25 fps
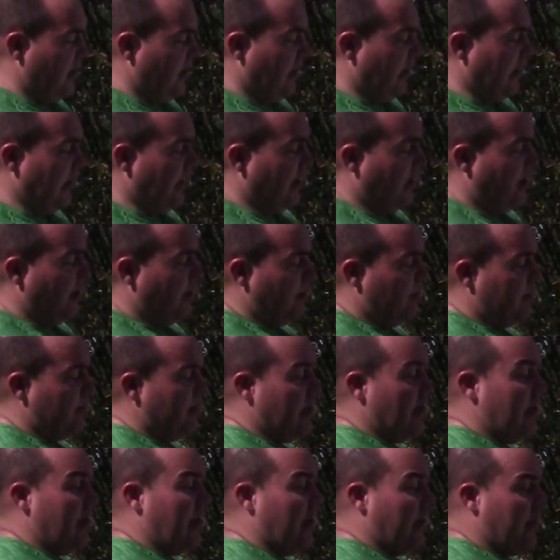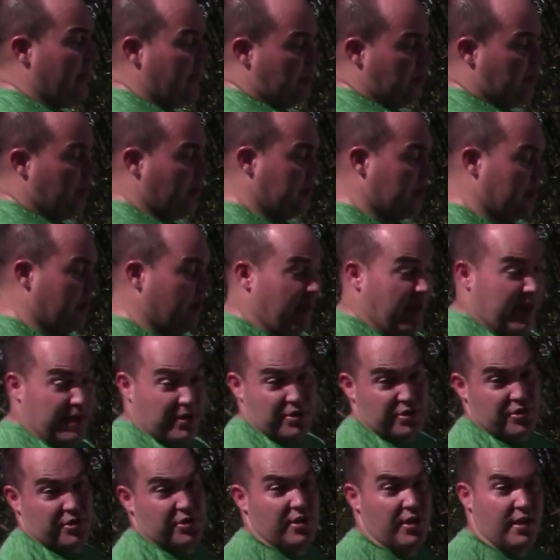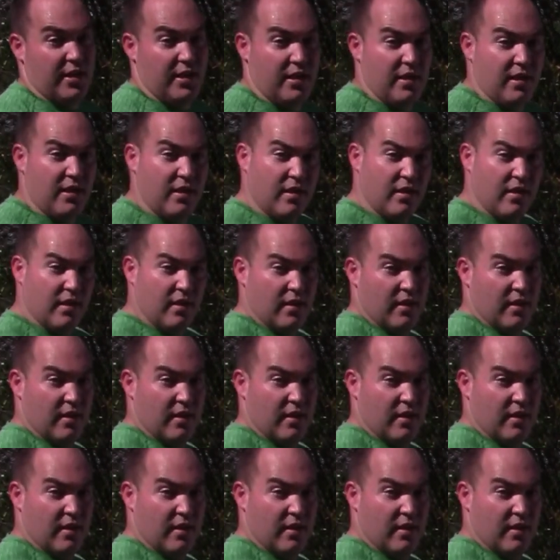Now they put some extra